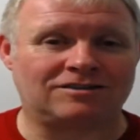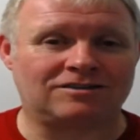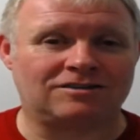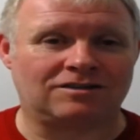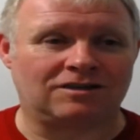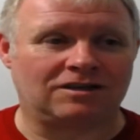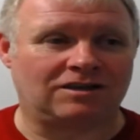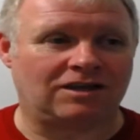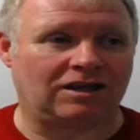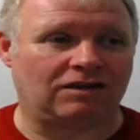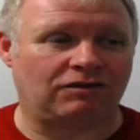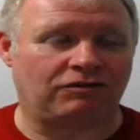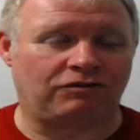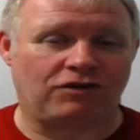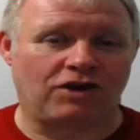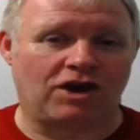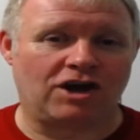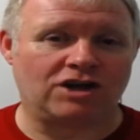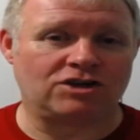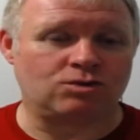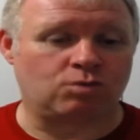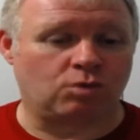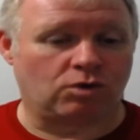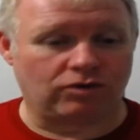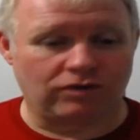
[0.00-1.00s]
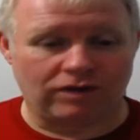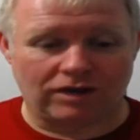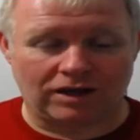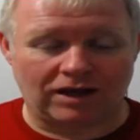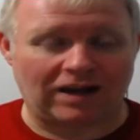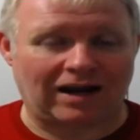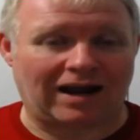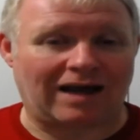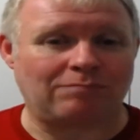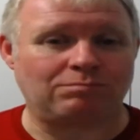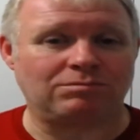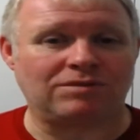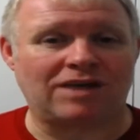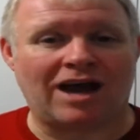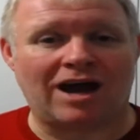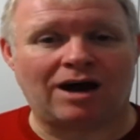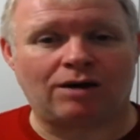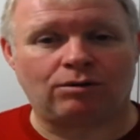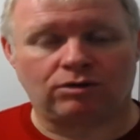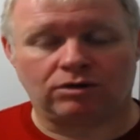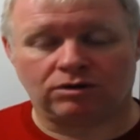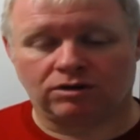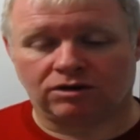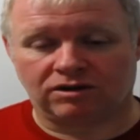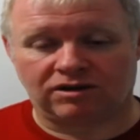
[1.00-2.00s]
They did the first one that they clamped down
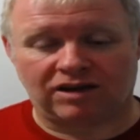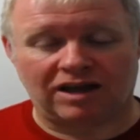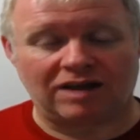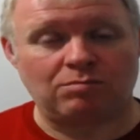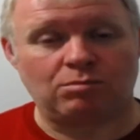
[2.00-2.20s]
and they